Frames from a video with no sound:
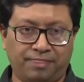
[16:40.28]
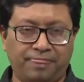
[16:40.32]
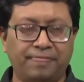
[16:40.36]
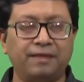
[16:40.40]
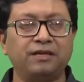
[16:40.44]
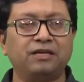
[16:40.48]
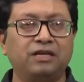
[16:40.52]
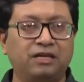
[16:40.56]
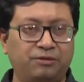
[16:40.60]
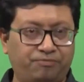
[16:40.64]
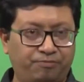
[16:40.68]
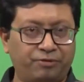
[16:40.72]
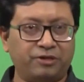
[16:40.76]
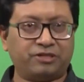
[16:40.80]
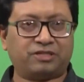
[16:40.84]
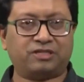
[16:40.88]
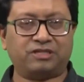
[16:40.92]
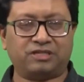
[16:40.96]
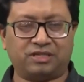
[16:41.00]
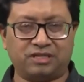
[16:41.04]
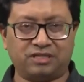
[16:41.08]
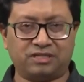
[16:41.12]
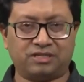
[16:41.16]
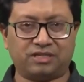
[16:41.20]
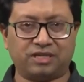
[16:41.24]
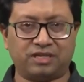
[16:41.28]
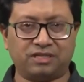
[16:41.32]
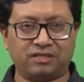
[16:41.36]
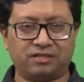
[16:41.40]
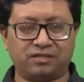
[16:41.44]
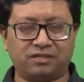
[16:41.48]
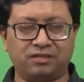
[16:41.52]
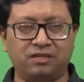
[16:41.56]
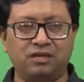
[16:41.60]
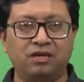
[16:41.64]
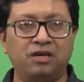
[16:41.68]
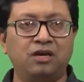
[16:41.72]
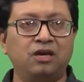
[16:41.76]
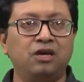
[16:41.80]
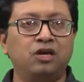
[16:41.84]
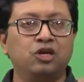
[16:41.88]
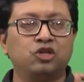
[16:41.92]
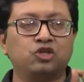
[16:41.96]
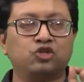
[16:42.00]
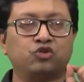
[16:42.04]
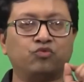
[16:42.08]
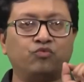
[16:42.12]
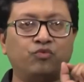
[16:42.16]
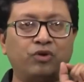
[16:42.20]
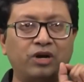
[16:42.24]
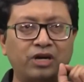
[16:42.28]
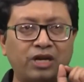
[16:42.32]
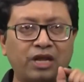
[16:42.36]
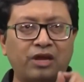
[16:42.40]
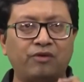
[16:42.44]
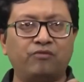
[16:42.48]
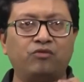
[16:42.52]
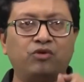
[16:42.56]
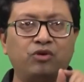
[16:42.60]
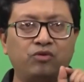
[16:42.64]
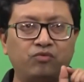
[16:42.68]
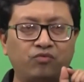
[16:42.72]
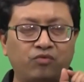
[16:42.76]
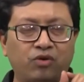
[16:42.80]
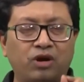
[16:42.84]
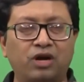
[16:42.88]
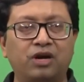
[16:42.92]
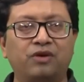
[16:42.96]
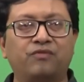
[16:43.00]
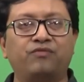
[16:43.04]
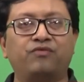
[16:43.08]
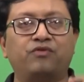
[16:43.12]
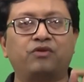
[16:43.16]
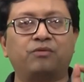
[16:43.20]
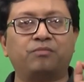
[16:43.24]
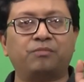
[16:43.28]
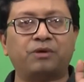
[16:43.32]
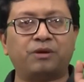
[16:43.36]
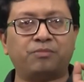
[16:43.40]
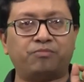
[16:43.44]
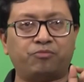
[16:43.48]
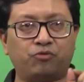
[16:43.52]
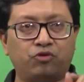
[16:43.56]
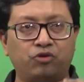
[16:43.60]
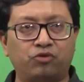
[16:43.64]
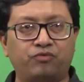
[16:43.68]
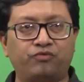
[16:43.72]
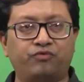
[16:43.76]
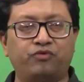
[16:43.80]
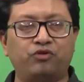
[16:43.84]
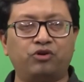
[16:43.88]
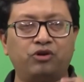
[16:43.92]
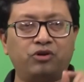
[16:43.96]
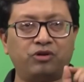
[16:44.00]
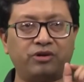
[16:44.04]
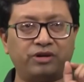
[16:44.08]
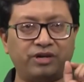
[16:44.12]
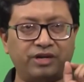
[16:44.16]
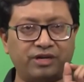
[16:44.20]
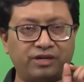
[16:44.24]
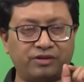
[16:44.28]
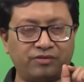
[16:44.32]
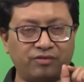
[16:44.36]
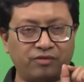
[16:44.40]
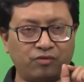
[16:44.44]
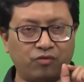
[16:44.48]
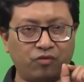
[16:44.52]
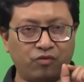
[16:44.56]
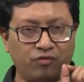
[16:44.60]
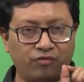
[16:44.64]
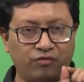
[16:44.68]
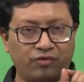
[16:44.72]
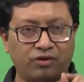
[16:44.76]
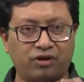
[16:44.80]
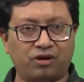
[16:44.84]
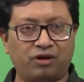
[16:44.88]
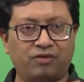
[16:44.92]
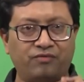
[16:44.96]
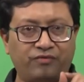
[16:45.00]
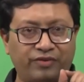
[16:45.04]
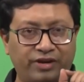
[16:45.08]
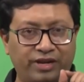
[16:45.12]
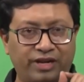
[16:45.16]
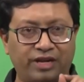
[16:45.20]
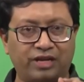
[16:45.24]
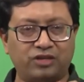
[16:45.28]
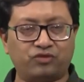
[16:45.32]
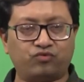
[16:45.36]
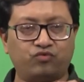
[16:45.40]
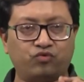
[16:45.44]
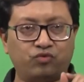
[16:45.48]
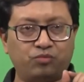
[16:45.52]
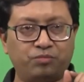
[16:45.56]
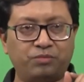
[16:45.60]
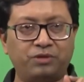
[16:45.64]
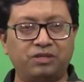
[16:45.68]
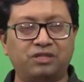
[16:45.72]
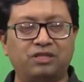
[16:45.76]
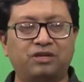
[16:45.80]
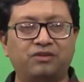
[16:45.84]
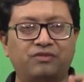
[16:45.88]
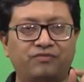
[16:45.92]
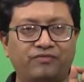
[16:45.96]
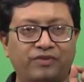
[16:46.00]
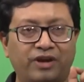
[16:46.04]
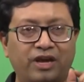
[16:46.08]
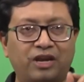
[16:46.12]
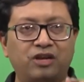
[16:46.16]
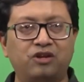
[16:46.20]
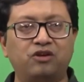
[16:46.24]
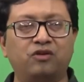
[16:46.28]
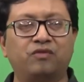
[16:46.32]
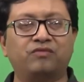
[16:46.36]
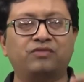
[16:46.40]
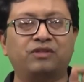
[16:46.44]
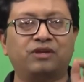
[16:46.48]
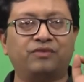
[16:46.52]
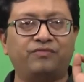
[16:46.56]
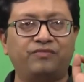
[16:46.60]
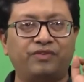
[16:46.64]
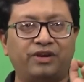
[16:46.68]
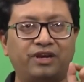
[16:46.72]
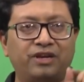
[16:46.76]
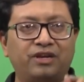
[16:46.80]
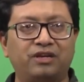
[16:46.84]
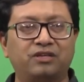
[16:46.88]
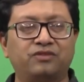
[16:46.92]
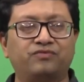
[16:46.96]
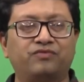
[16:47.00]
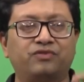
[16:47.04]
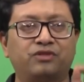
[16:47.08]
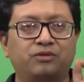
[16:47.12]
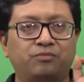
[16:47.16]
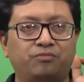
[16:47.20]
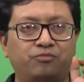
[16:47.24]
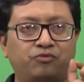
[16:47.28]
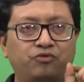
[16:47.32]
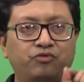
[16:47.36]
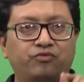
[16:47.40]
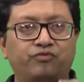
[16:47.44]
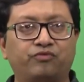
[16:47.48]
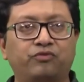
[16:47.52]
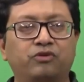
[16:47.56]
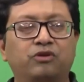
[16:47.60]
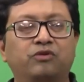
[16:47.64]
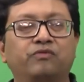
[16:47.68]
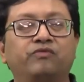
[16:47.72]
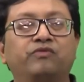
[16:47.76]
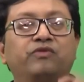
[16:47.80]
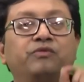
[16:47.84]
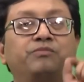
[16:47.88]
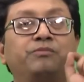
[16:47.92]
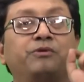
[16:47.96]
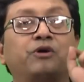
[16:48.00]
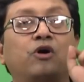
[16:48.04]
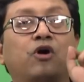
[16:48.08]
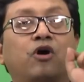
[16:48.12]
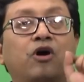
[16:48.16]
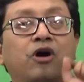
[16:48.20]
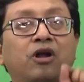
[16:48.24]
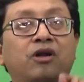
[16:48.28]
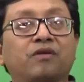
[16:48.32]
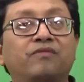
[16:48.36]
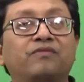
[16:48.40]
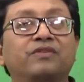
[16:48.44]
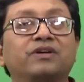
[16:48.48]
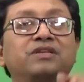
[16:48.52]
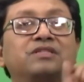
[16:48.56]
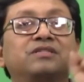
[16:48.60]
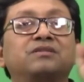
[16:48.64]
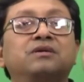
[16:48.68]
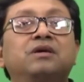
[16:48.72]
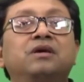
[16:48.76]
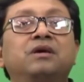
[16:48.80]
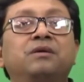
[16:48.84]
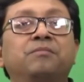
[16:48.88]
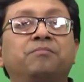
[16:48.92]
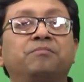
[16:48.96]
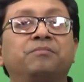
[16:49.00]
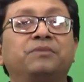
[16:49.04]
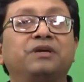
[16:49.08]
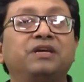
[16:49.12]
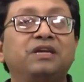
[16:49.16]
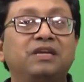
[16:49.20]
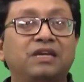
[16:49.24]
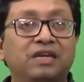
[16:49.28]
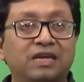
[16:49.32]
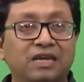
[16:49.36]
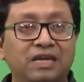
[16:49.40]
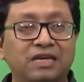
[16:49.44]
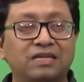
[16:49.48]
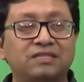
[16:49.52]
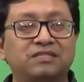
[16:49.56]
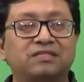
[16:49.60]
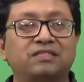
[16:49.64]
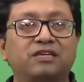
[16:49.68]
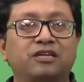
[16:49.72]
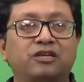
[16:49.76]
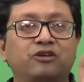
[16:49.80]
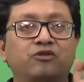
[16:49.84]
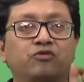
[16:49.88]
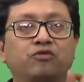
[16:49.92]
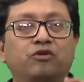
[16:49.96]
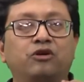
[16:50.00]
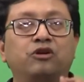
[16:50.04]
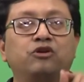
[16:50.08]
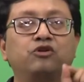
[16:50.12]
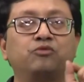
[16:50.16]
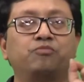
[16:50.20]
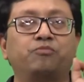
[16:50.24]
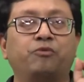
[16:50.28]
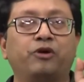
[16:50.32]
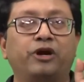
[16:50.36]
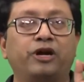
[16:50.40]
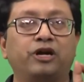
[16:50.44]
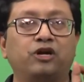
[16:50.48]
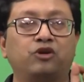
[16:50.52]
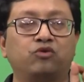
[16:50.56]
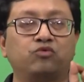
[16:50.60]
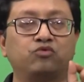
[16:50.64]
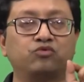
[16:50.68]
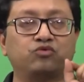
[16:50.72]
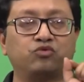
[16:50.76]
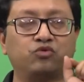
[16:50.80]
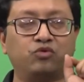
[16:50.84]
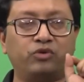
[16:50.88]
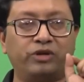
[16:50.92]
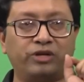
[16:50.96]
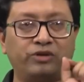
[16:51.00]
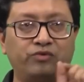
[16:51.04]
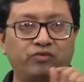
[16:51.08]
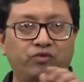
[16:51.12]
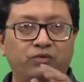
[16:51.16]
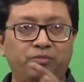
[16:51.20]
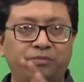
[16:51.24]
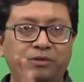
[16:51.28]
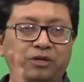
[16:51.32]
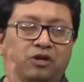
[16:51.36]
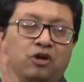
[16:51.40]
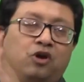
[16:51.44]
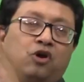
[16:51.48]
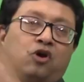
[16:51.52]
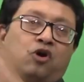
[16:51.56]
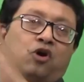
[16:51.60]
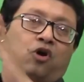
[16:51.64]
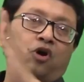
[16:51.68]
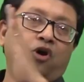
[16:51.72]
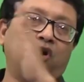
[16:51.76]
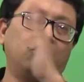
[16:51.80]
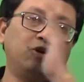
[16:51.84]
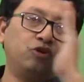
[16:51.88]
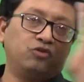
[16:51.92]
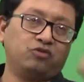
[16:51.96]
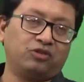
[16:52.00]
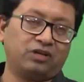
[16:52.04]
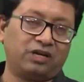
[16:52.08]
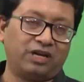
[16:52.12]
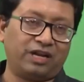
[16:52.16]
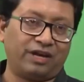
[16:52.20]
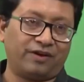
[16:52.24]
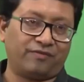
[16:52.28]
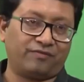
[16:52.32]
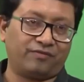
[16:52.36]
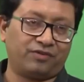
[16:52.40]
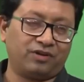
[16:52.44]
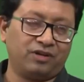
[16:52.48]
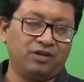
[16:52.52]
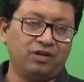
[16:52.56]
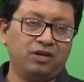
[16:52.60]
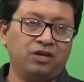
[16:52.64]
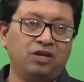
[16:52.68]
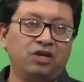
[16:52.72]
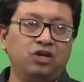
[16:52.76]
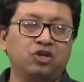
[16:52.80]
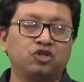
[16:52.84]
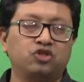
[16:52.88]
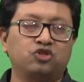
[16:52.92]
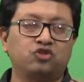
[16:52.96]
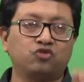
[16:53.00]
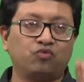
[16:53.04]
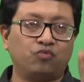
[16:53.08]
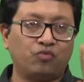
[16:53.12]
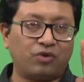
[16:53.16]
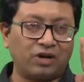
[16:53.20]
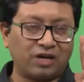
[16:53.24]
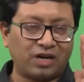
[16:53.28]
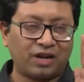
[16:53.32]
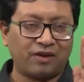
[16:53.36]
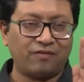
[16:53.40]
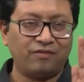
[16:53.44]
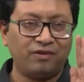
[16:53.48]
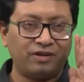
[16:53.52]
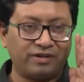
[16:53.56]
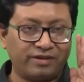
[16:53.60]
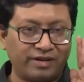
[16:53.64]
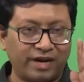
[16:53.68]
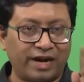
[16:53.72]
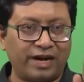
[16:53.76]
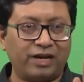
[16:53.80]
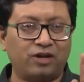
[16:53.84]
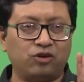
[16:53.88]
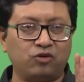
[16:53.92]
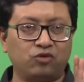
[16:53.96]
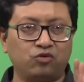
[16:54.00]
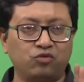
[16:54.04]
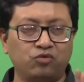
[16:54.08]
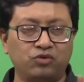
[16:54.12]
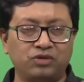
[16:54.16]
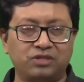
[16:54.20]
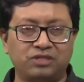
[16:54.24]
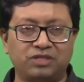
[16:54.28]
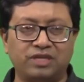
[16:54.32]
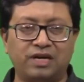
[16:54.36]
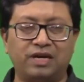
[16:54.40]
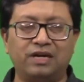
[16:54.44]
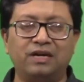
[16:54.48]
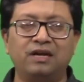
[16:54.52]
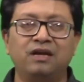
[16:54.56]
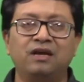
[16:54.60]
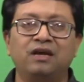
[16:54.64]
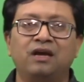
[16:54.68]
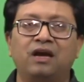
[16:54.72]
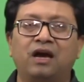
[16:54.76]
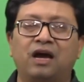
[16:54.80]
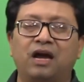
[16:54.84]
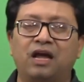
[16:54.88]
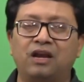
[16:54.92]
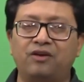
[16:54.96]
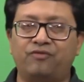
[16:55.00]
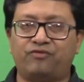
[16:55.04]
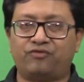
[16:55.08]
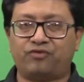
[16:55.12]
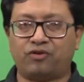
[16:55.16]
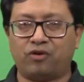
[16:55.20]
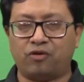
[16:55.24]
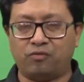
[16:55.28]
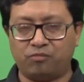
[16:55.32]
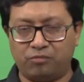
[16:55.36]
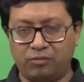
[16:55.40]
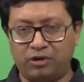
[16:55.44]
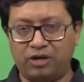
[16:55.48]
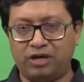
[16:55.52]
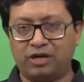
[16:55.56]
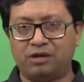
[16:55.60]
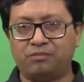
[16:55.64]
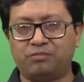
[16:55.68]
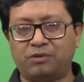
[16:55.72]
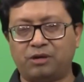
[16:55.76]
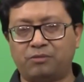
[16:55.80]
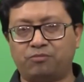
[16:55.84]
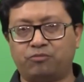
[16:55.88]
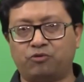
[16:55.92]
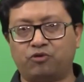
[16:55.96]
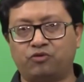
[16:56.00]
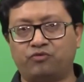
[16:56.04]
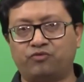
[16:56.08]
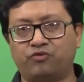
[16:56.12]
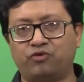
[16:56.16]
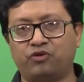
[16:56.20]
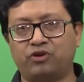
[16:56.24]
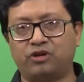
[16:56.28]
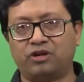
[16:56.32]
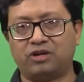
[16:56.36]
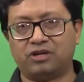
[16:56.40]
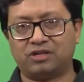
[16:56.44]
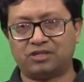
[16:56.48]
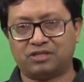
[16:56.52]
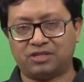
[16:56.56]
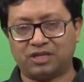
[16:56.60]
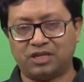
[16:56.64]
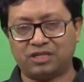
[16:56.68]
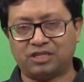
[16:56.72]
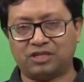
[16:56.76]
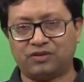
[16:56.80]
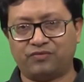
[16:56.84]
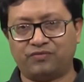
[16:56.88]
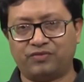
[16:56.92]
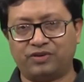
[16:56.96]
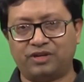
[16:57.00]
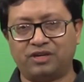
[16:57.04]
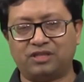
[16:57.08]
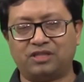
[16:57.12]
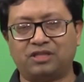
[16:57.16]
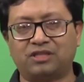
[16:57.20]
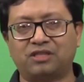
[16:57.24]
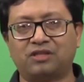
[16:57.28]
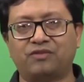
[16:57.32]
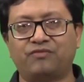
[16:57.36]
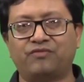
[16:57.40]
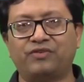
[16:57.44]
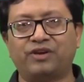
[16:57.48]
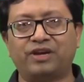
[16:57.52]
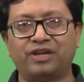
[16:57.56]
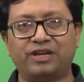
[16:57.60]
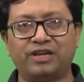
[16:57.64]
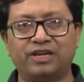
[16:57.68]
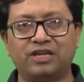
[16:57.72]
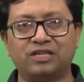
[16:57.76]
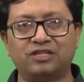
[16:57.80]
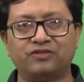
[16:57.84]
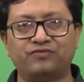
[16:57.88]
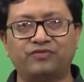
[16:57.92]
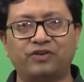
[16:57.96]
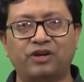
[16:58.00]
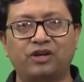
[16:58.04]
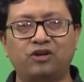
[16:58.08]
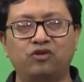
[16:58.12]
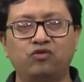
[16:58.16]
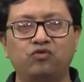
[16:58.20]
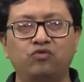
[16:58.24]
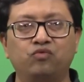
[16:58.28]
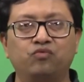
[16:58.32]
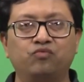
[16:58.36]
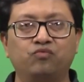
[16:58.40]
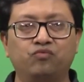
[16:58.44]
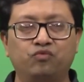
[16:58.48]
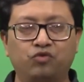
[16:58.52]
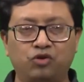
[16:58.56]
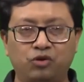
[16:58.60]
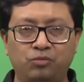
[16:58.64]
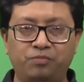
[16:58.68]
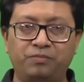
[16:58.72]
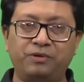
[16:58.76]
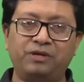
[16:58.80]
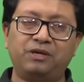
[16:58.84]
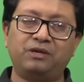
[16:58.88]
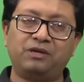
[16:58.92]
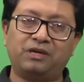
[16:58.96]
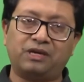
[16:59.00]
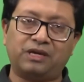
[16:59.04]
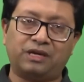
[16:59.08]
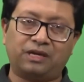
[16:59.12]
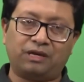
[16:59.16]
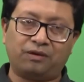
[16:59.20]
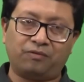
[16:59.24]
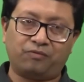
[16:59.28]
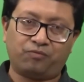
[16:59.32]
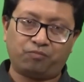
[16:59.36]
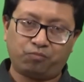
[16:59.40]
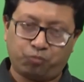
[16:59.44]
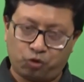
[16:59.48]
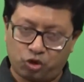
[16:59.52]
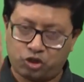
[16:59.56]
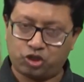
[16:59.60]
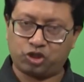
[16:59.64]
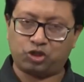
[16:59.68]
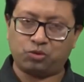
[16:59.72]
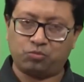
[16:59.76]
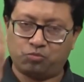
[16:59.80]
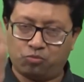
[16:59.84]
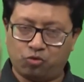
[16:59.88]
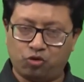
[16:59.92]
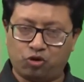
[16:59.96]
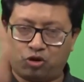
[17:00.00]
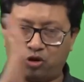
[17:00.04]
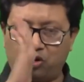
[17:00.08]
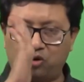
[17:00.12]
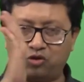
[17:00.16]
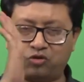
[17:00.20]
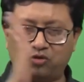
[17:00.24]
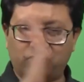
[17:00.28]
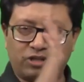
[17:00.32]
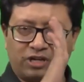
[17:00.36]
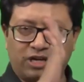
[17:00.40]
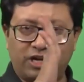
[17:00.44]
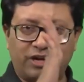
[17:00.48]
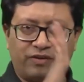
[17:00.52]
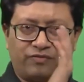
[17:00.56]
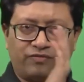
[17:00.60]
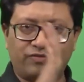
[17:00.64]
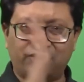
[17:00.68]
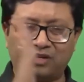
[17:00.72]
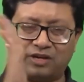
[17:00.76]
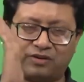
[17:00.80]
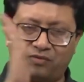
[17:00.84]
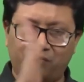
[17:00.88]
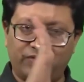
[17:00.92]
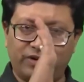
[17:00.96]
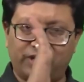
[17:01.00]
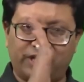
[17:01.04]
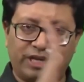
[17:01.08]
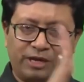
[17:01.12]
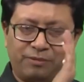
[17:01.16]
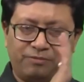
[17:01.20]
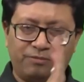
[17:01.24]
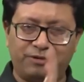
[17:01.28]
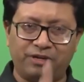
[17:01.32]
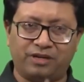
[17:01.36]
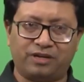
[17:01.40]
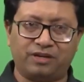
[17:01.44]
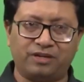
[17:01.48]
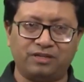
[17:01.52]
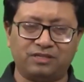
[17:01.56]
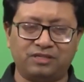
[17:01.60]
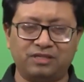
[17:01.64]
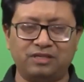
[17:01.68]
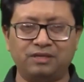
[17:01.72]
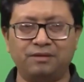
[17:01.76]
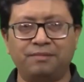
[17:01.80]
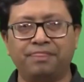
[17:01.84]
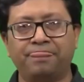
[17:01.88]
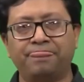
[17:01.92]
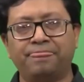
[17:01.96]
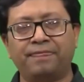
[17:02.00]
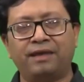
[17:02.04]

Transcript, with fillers: in percentage sense. So, what I would want for my portfolio overall variance would be the value of that variance for the portfolio will be always be less than equal to zero point two. So, it will be on to the left. So, what I will try to do is that I will formulate my portfolio in such a way that the variance value would be pushed more on to the left, that will keep decreasing.